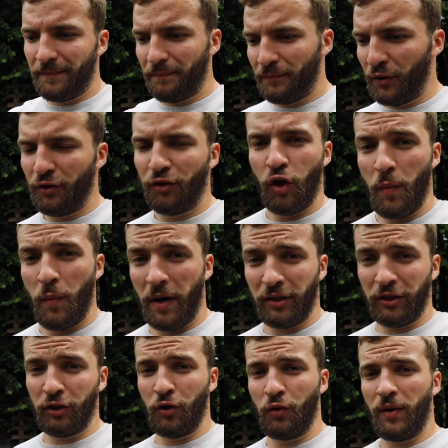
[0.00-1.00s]
putting too
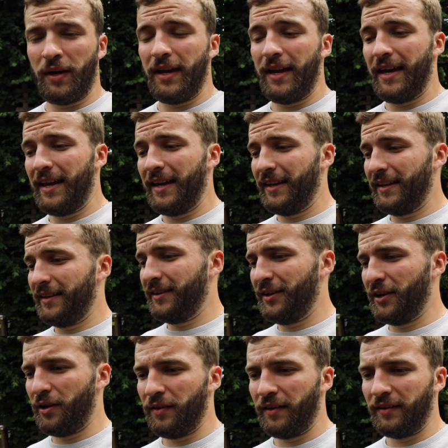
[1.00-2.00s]
much salt in, you
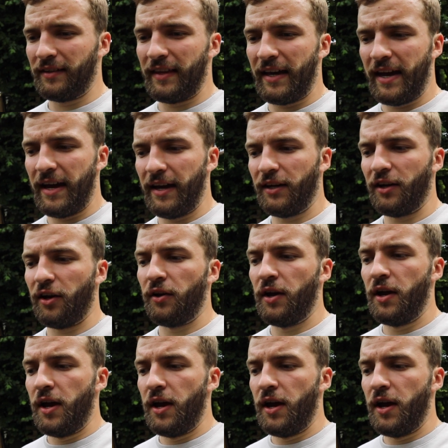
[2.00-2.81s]
know, things like that, you know.